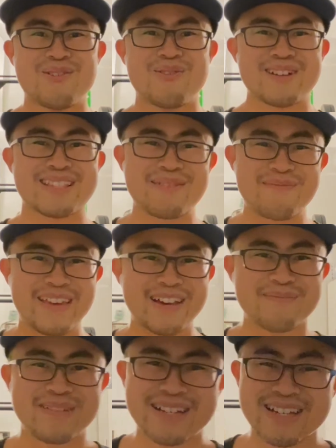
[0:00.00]
What's up,
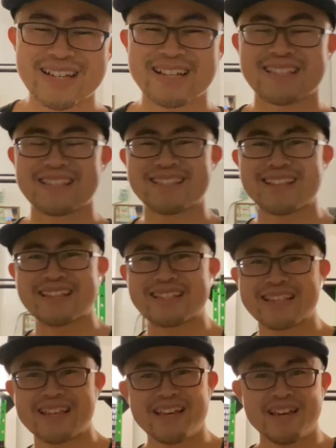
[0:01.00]
fam? This
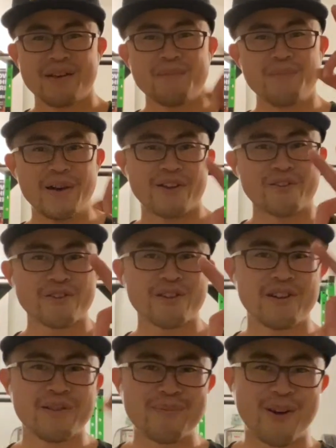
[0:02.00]
is Better
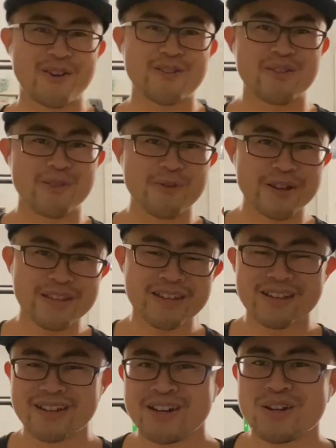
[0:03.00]
Part 3.
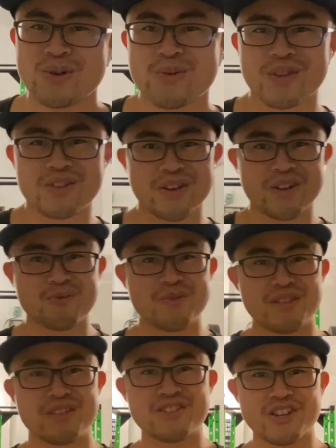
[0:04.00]
We started
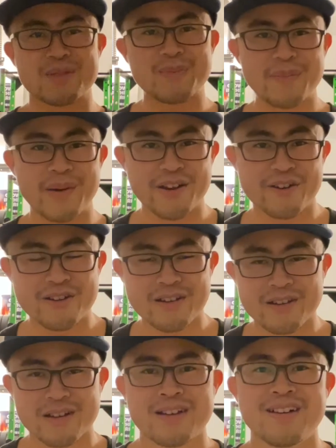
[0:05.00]
with just be better,
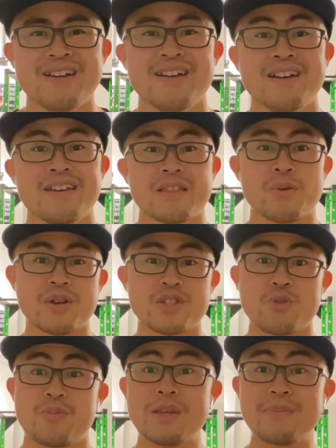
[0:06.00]
then went
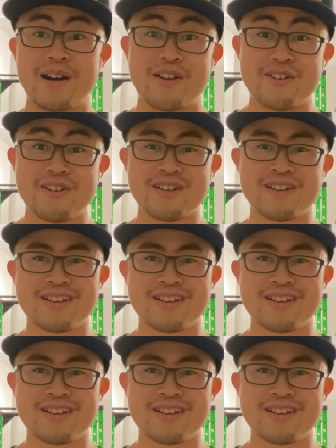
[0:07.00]
to be better.